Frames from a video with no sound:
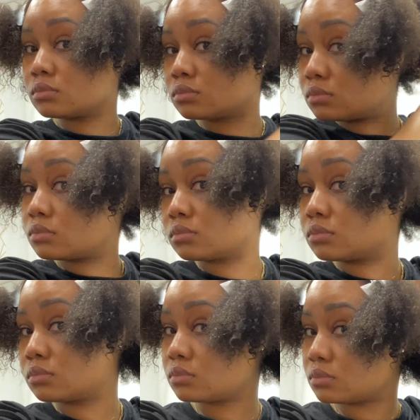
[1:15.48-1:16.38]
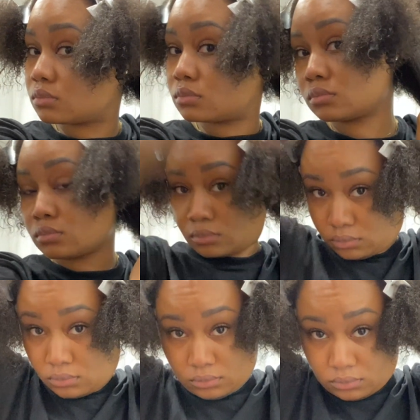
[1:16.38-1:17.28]

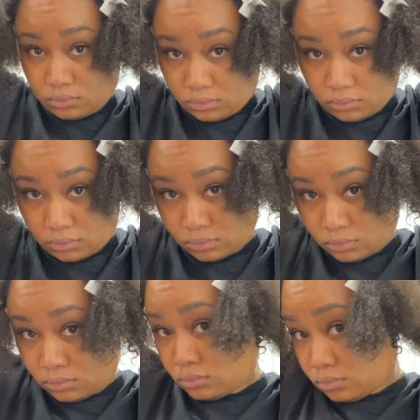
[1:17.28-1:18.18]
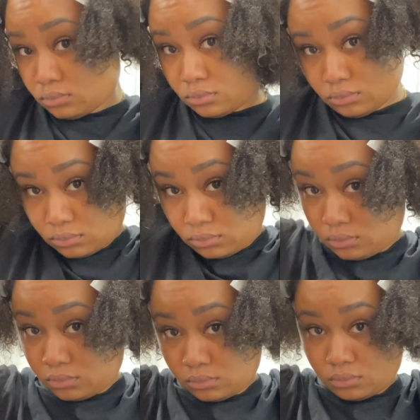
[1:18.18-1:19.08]

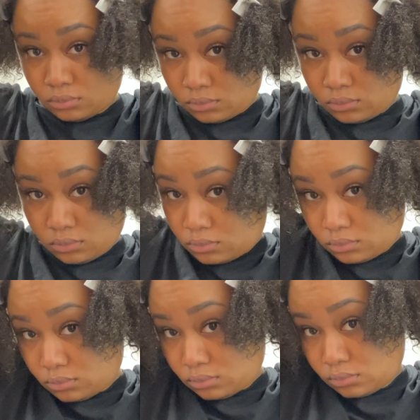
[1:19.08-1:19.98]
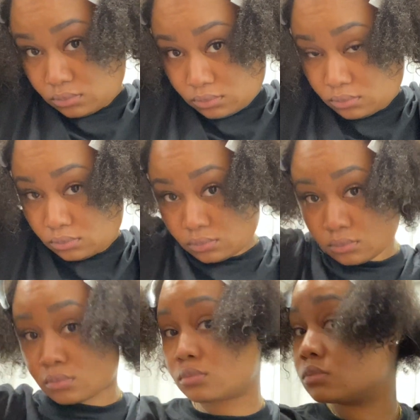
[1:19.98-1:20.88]

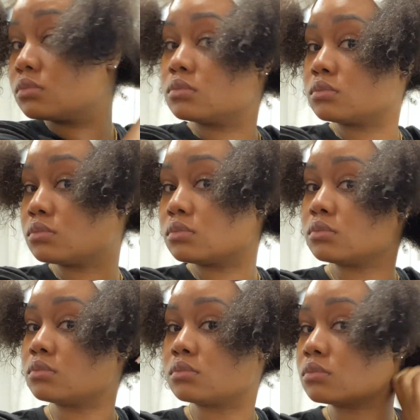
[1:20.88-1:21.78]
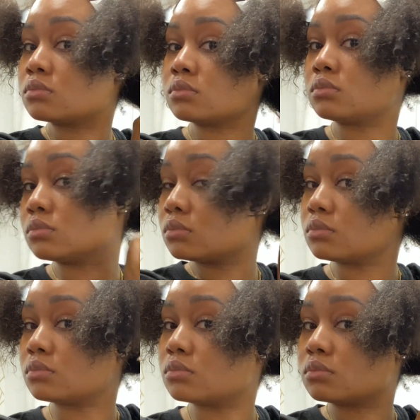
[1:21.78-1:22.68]

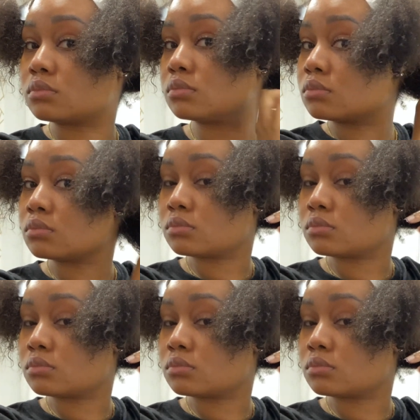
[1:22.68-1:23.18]
Nobody speaks.